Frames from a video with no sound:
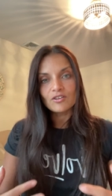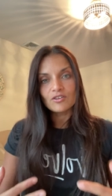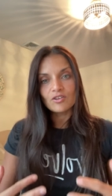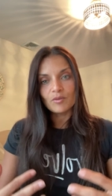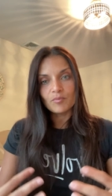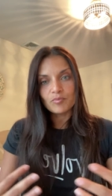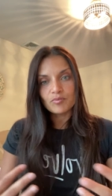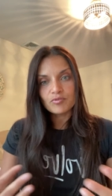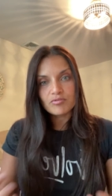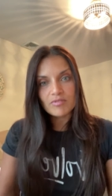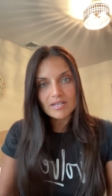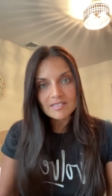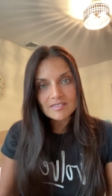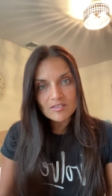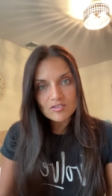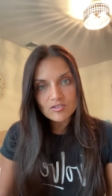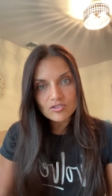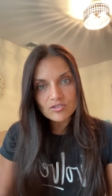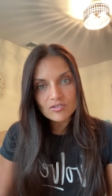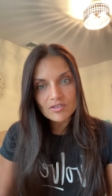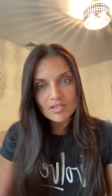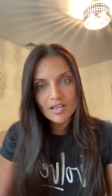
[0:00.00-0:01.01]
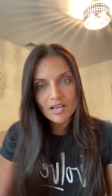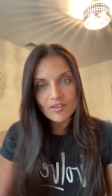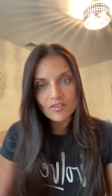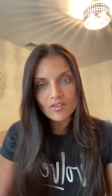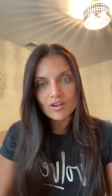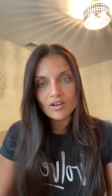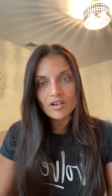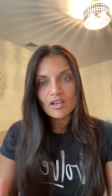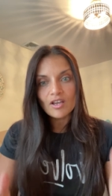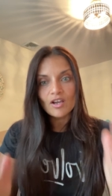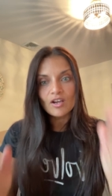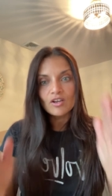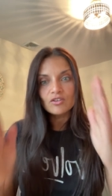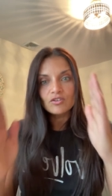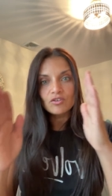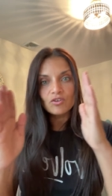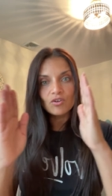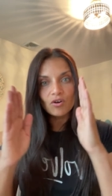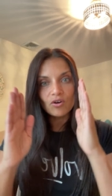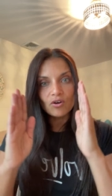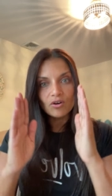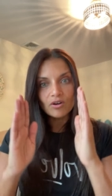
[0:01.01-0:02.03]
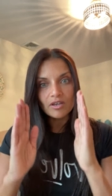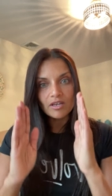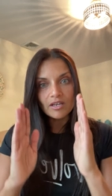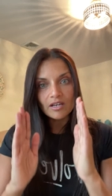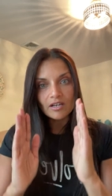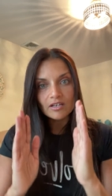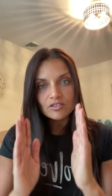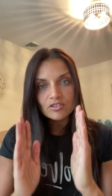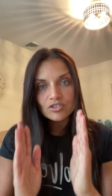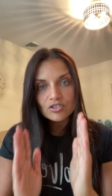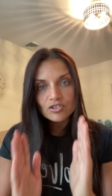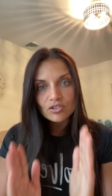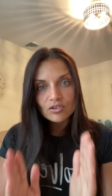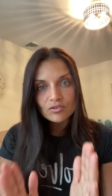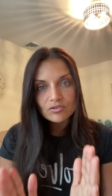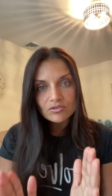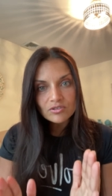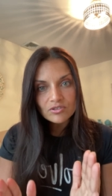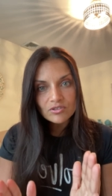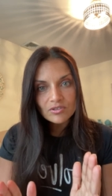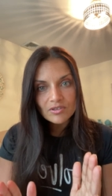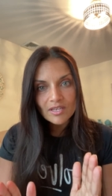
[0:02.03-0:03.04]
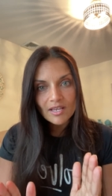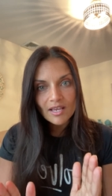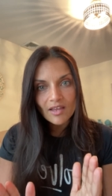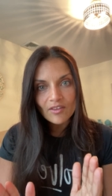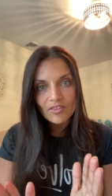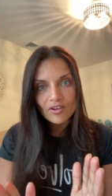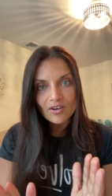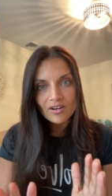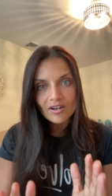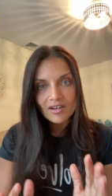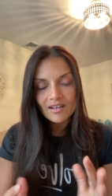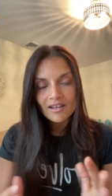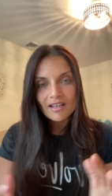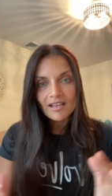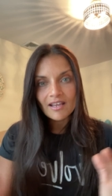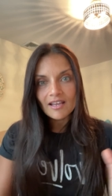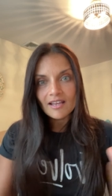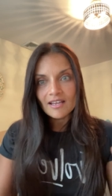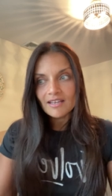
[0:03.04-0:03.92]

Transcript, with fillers: you're present to the other, you're attuned to the other,